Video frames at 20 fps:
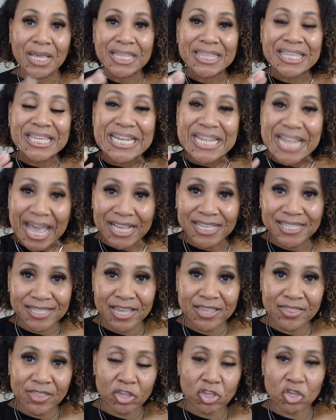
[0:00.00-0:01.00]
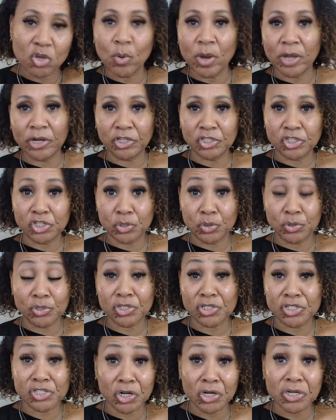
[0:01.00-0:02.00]
The next thing that you want to do
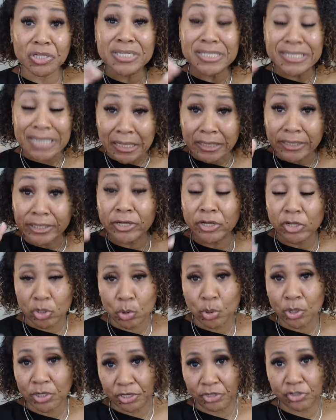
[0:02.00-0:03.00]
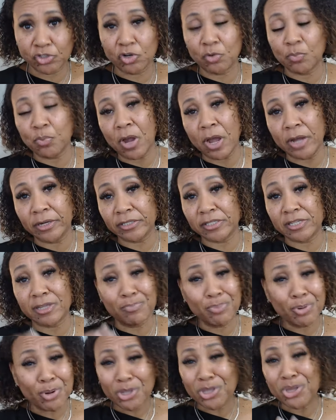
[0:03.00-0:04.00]
to start selling your digital product
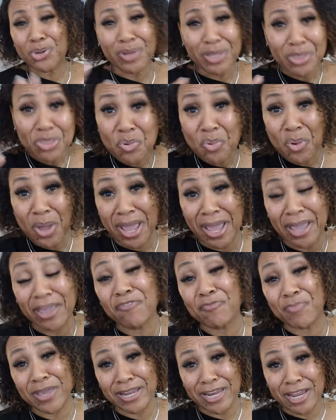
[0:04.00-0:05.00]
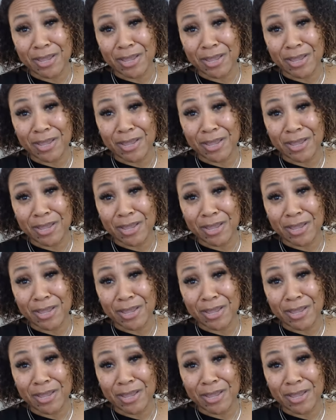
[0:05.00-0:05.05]
and put you in the way of being